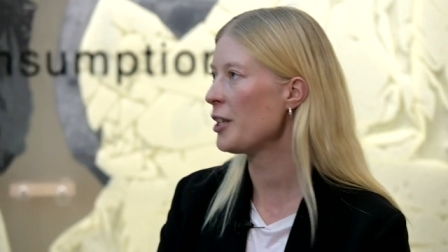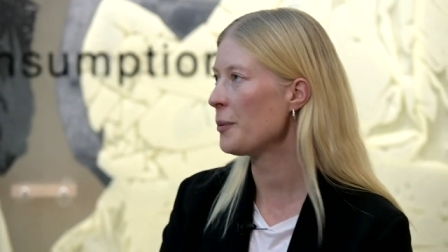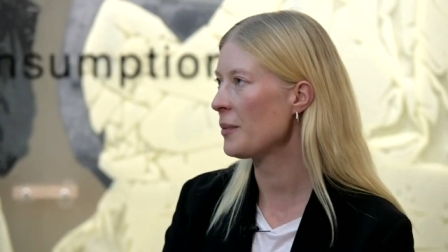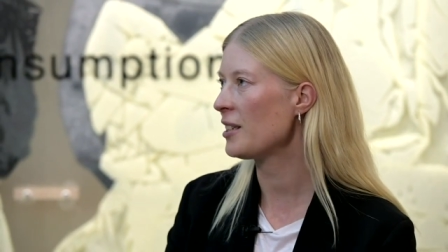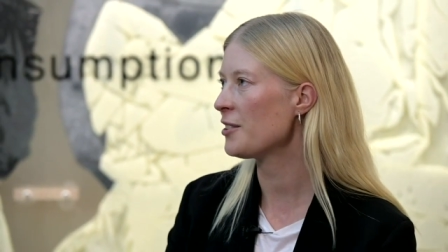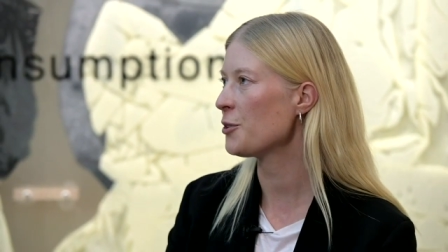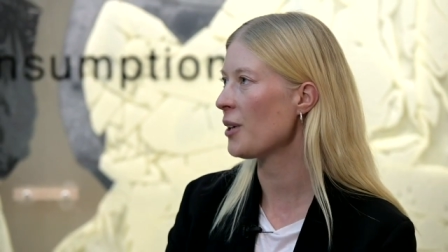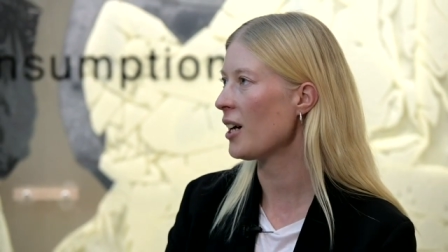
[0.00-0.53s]

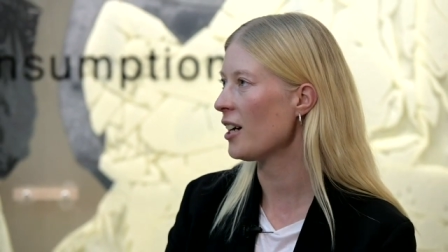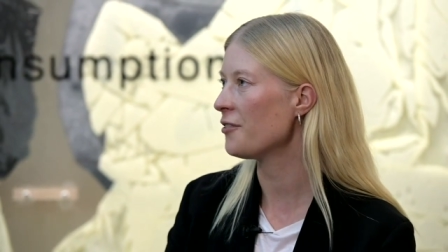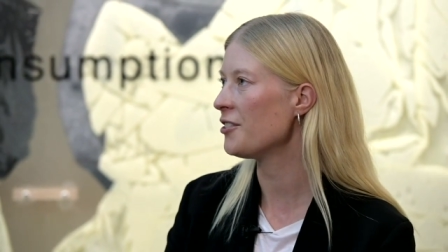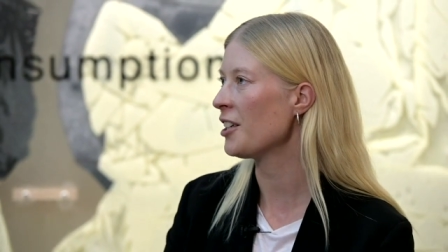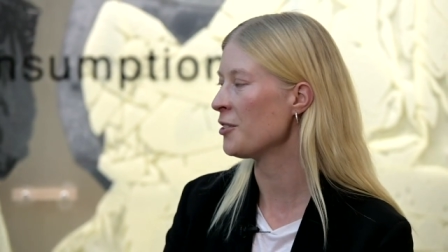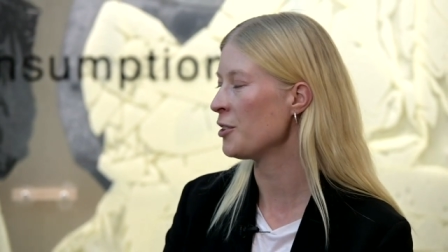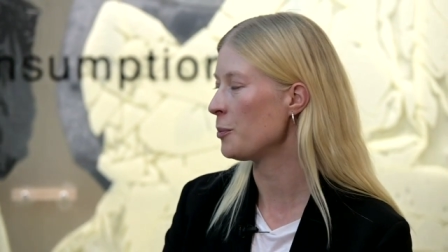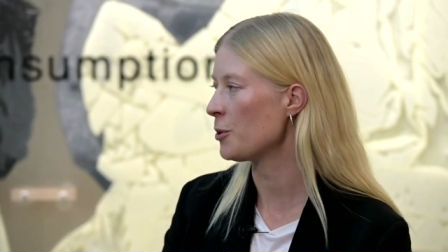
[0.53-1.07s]
females who have
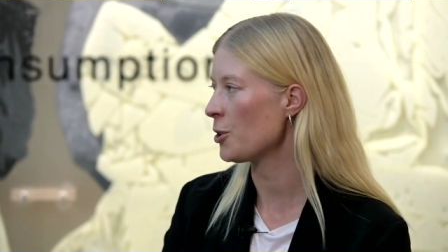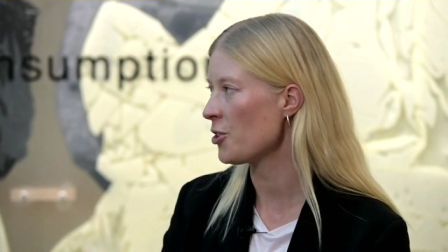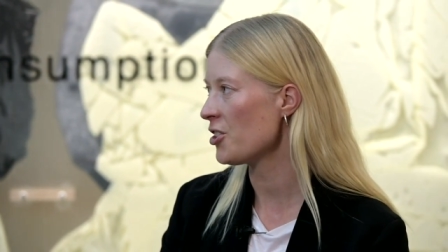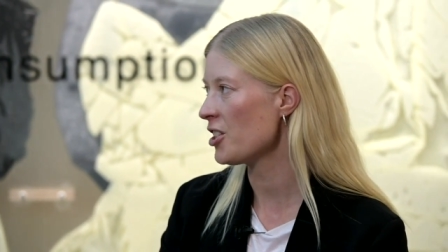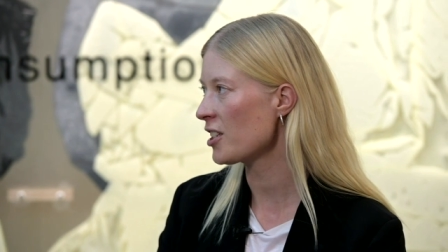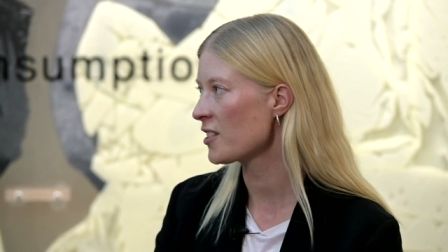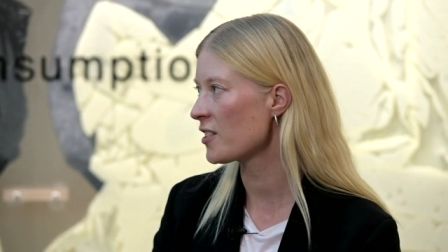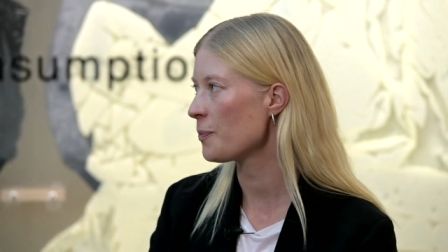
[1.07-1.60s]
done the
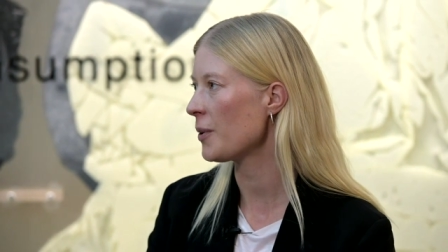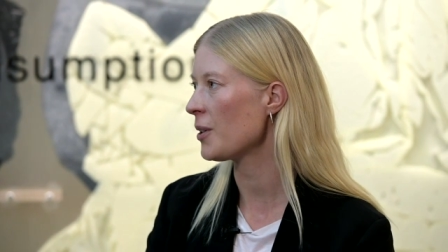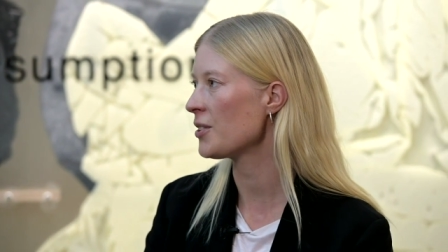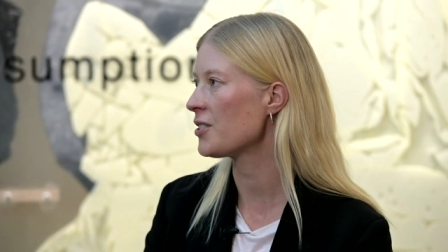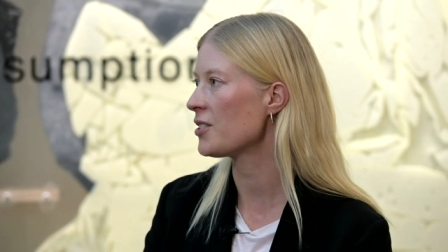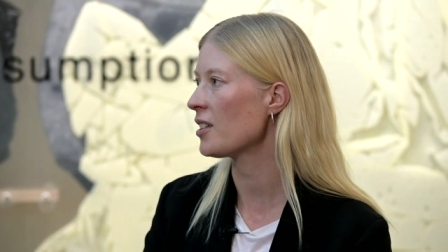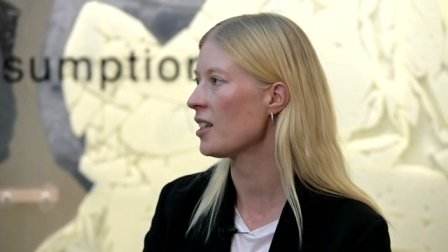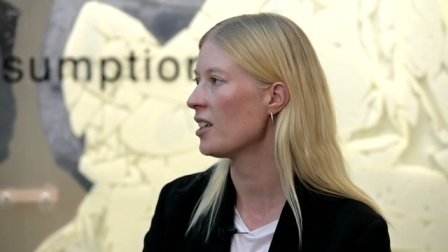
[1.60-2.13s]
project,
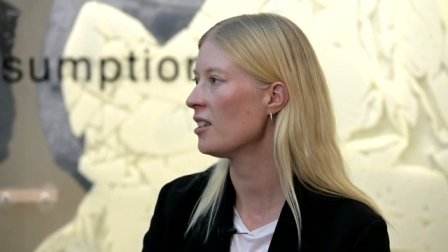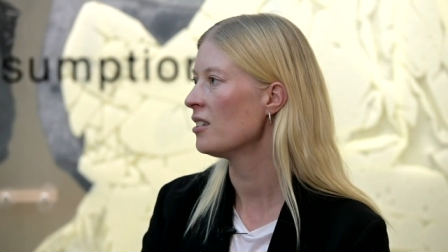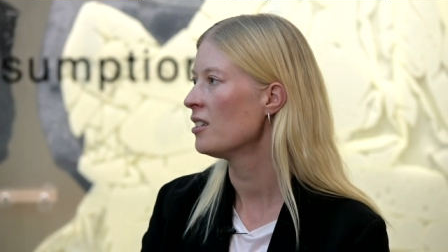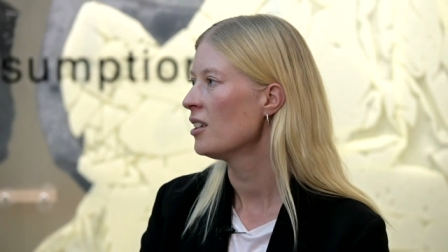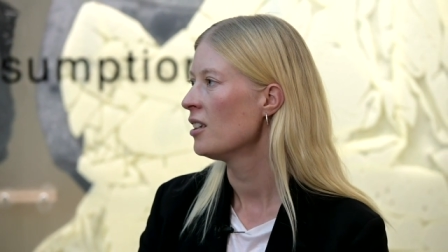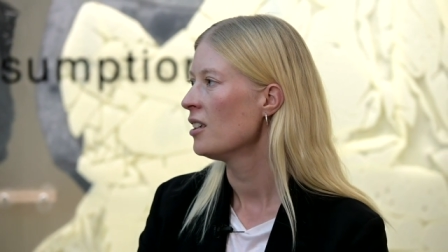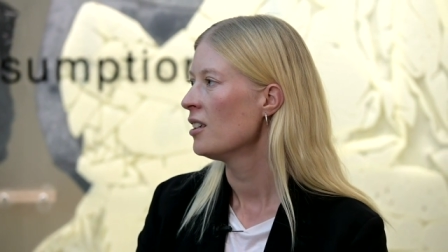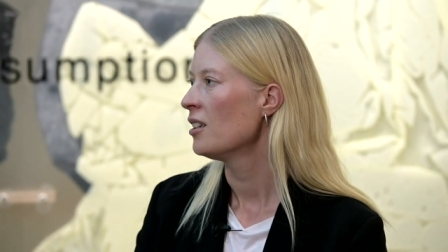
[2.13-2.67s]
but uh,
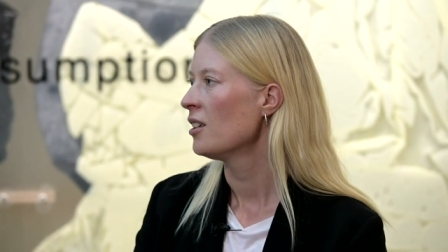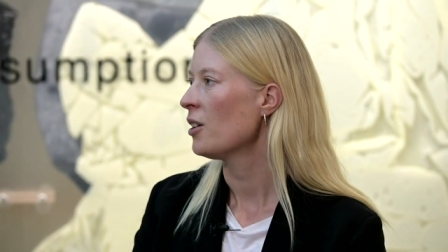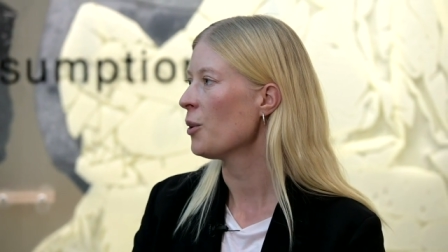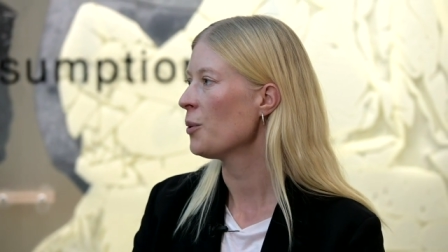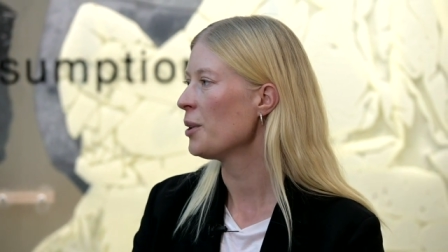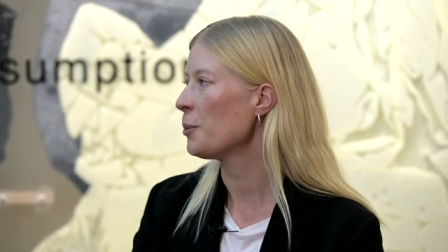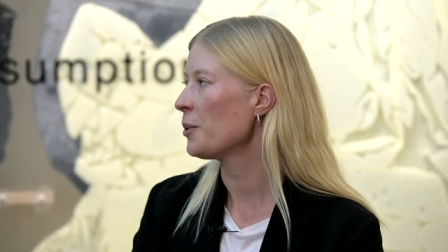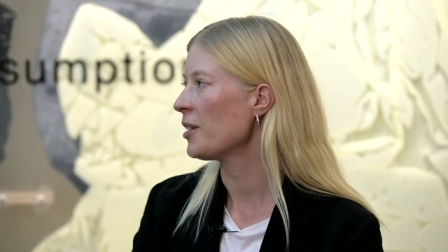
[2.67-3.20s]

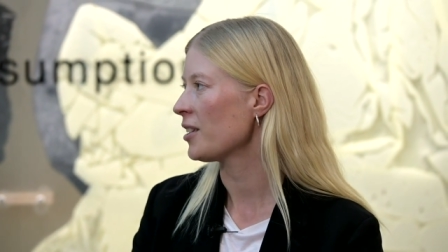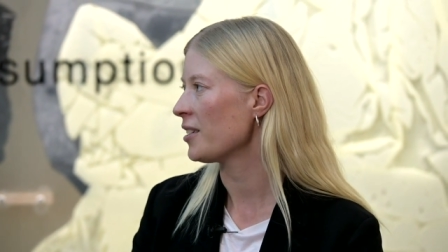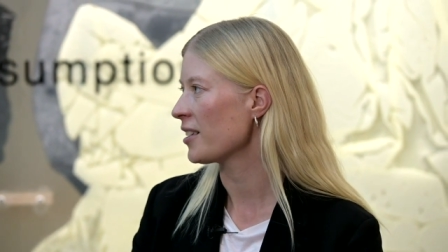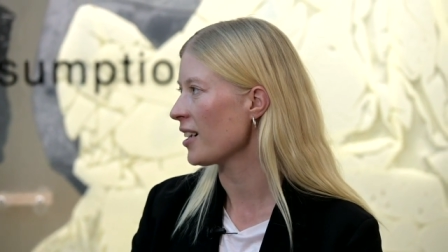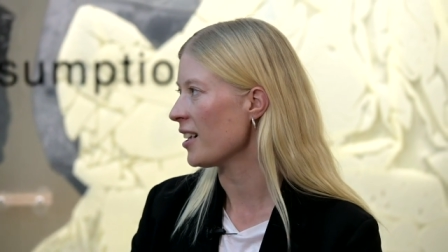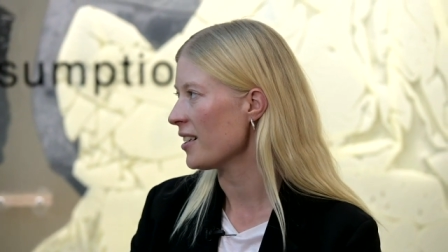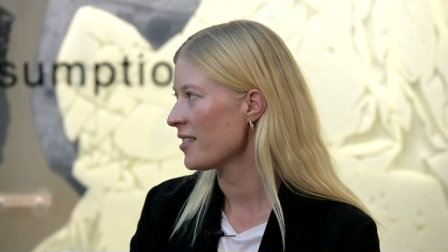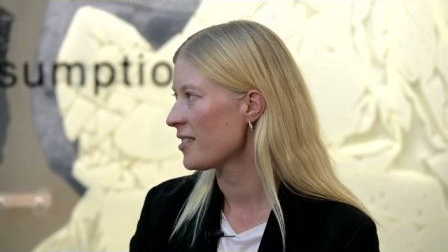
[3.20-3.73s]
only with other
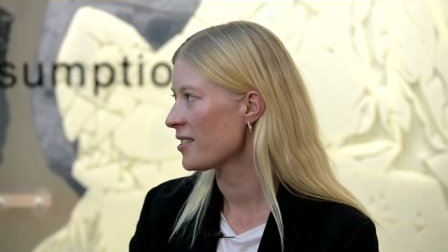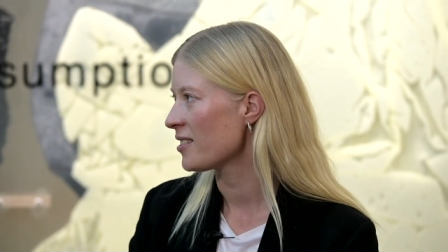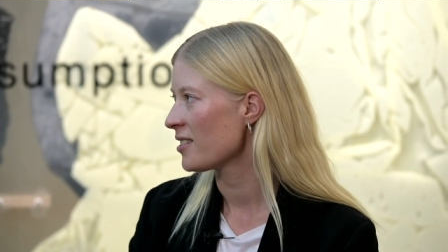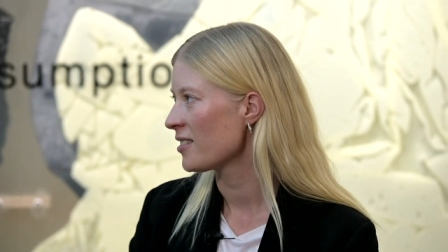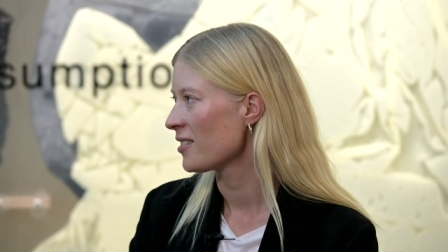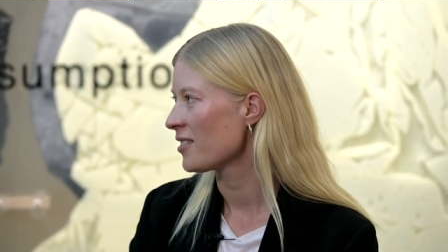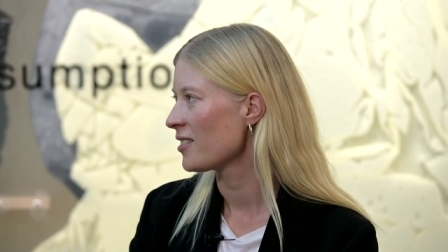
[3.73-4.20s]
guys.